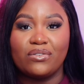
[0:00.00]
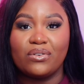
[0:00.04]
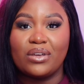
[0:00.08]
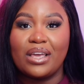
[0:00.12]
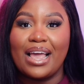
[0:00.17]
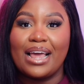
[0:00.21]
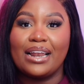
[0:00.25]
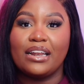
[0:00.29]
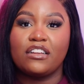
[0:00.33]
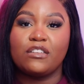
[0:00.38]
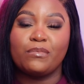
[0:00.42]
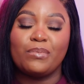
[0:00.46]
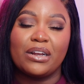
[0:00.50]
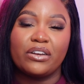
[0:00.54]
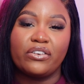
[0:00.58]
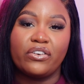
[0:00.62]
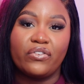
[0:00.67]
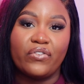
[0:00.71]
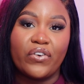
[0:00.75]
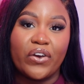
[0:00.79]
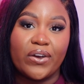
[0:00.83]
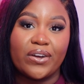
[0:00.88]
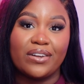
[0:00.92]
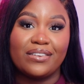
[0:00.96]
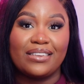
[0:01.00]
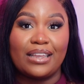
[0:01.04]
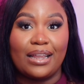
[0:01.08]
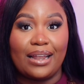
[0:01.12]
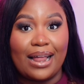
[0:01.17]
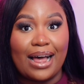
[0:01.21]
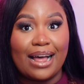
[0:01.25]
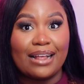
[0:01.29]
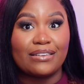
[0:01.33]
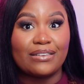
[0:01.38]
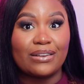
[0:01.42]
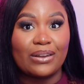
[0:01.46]
You can't expect your fragrance to
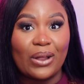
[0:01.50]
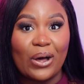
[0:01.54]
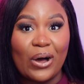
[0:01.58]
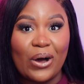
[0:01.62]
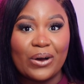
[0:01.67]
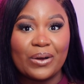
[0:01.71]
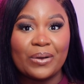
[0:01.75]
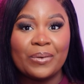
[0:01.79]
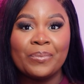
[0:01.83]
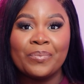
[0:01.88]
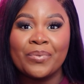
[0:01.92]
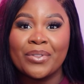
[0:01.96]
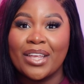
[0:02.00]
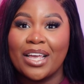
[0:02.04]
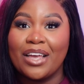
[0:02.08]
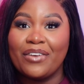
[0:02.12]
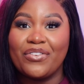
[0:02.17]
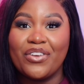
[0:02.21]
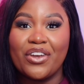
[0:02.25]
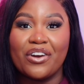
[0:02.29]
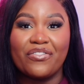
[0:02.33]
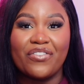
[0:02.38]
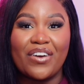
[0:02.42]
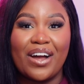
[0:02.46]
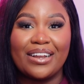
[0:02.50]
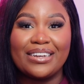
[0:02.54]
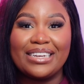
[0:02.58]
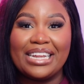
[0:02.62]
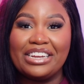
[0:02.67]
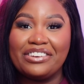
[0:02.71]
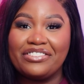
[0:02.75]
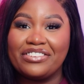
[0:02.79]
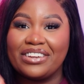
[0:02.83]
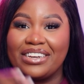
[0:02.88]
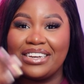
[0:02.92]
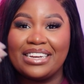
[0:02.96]
last long if your
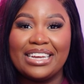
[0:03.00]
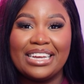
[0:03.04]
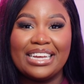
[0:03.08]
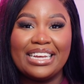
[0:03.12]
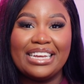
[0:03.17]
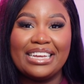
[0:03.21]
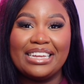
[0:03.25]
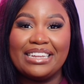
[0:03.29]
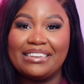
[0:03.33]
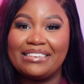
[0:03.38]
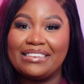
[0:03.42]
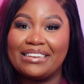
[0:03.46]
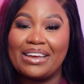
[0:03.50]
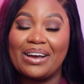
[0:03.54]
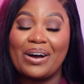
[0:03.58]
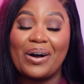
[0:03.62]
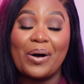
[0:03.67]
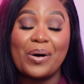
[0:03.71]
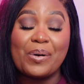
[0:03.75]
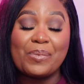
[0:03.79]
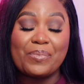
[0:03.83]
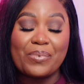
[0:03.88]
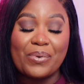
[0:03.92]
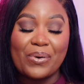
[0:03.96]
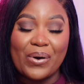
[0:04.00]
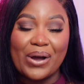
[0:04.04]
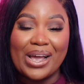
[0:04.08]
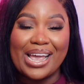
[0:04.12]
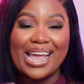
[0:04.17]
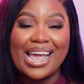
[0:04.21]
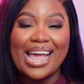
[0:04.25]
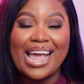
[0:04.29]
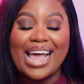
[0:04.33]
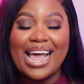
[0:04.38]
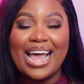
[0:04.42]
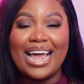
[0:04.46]
foundation isn't on point.